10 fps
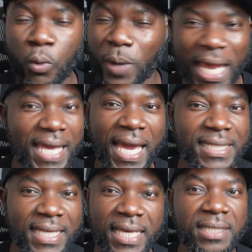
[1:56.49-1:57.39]
What I
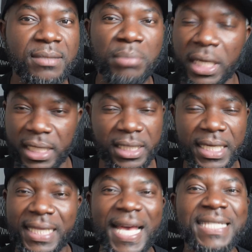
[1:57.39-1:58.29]
can say is, buddy,
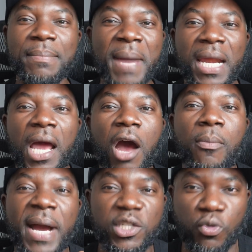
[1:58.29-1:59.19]
it doesn't matter how
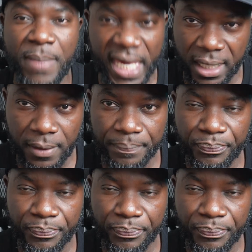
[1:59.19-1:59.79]
much you make.